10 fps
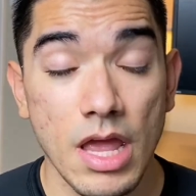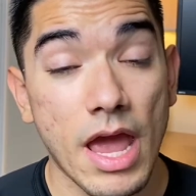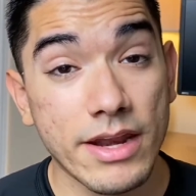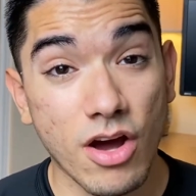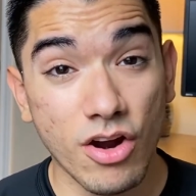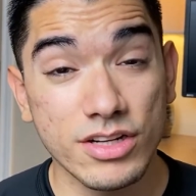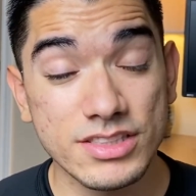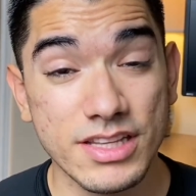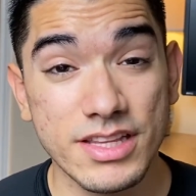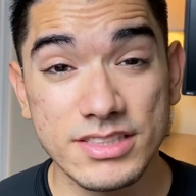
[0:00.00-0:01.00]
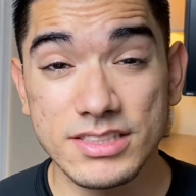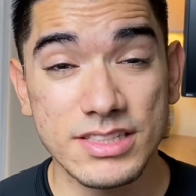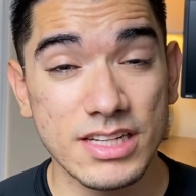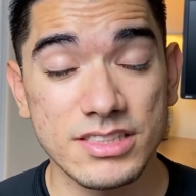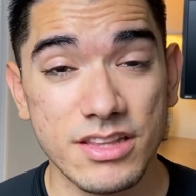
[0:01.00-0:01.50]
And honestly, this is
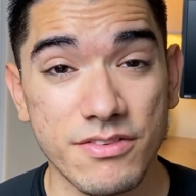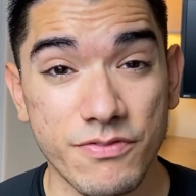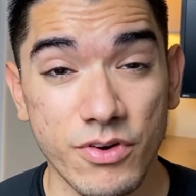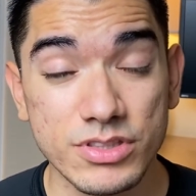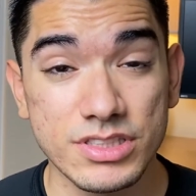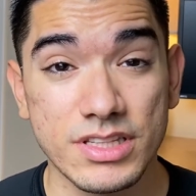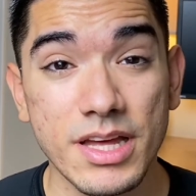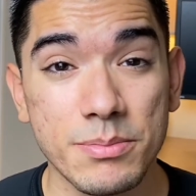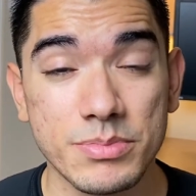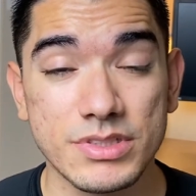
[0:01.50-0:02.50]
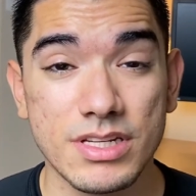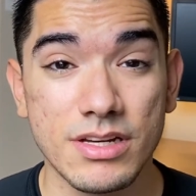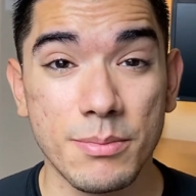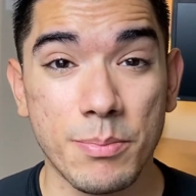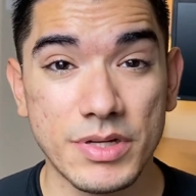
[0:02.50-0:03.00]
actually the first step
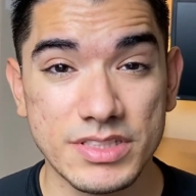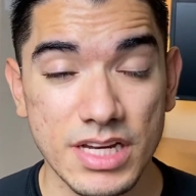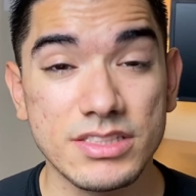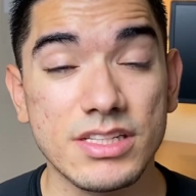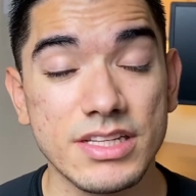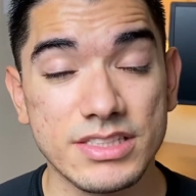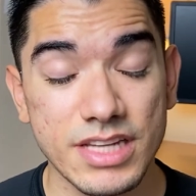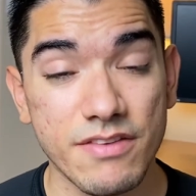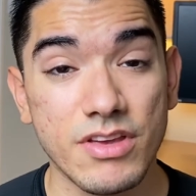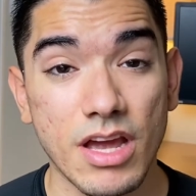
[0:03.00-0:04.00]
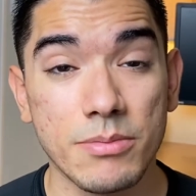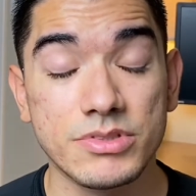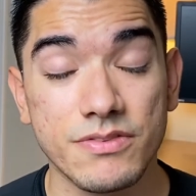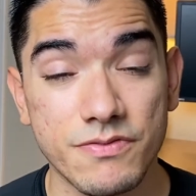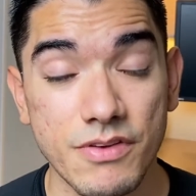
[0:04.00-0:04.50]
to potentially saving up
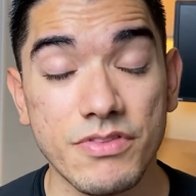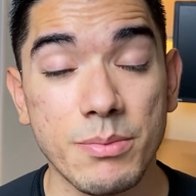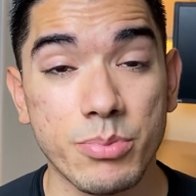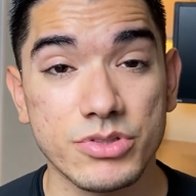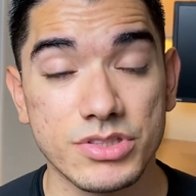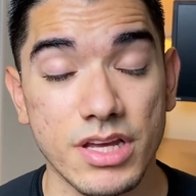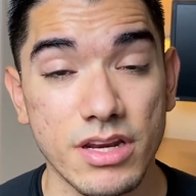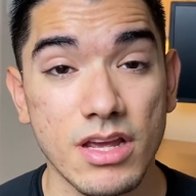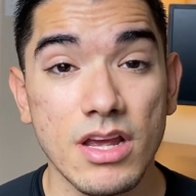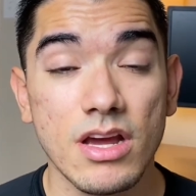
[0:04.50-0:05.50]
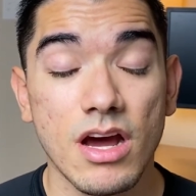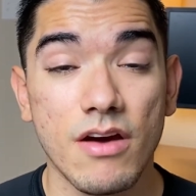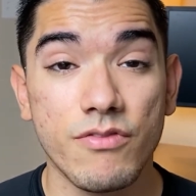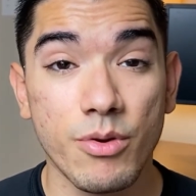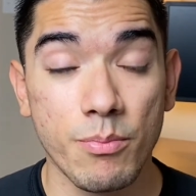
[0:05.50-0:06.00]
to 50%
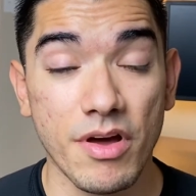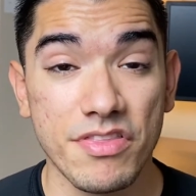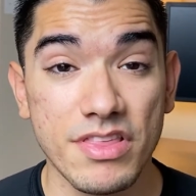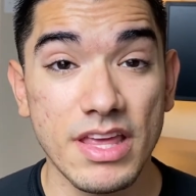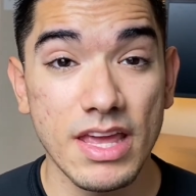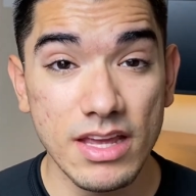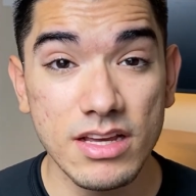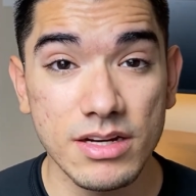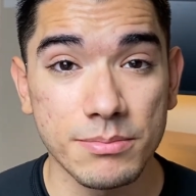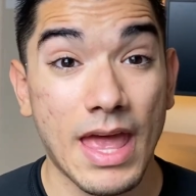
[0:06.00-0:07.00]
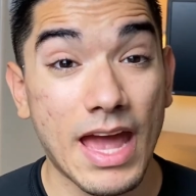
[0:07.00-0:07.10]
of your monthly income.